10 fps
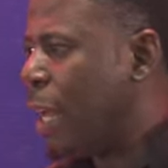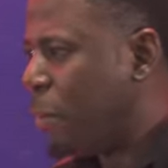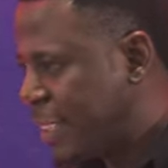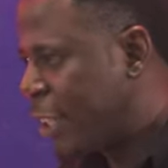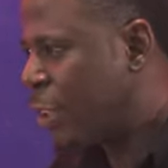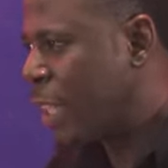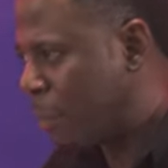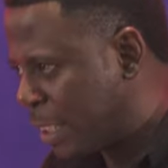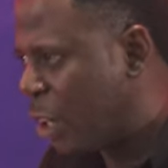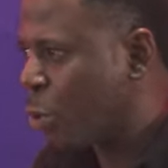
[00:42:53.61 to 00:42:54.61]
Let me say,
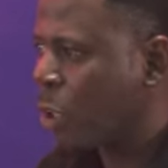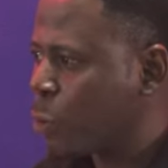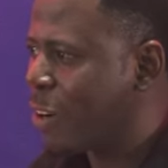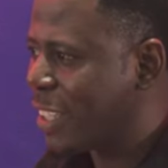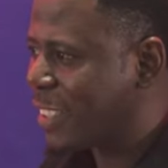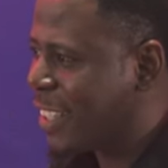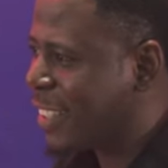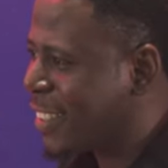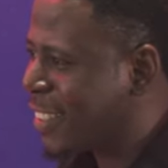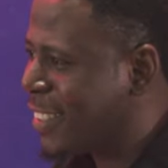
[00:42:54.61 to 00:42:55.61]
let me tell you what word He
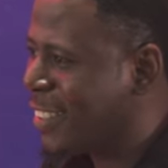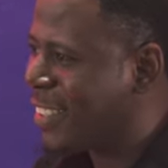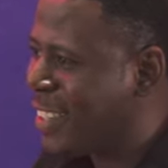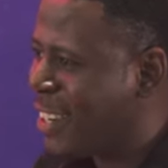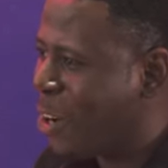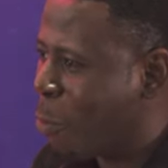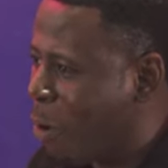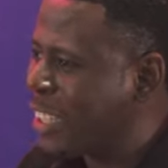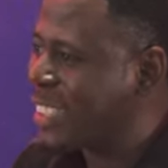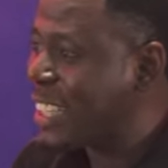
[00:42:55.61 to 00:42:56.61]
says.
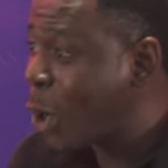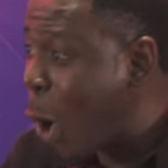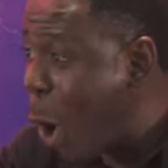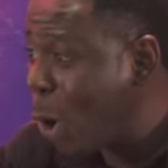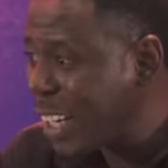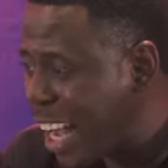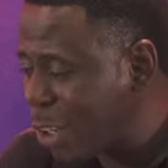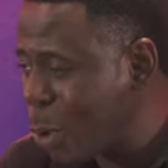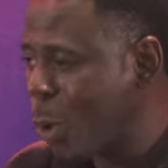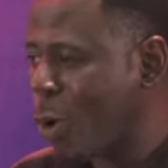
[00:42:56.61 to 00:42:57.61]
What He says, all
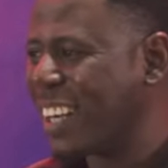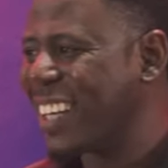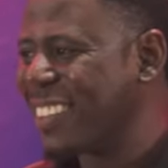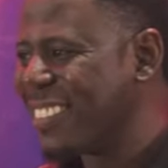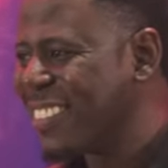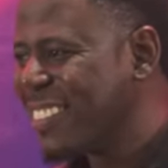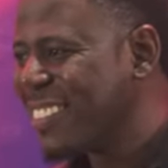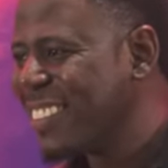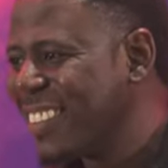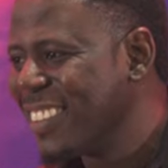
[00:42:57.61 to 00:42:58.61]
can go
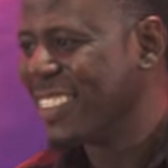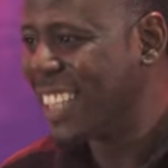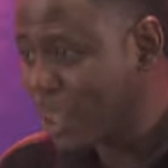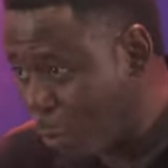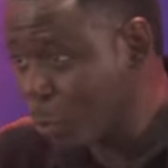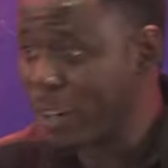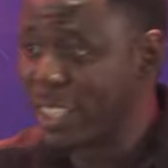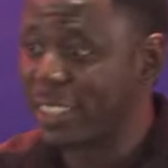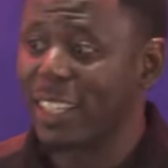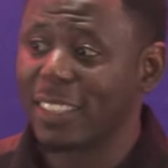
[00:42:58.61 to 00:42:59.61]
wrong. That's what word
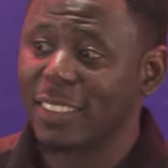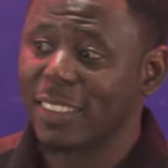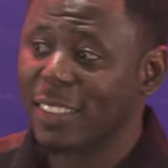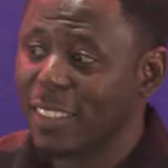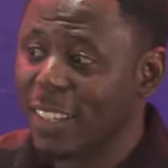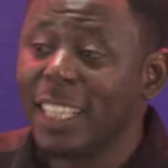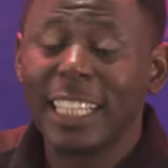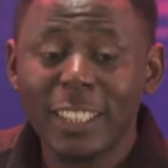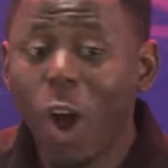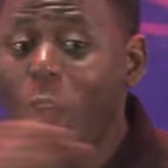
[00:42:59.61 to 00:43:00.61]
He says. It
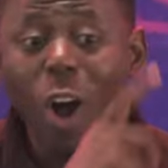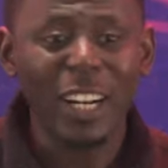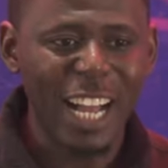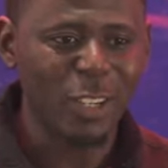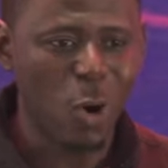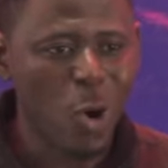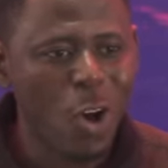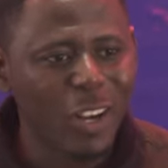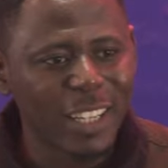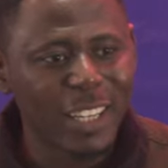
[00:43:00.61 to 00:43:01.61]
says, all can go
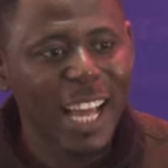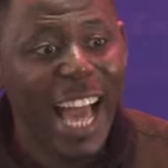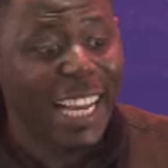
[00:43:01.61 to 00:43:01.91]
wrong.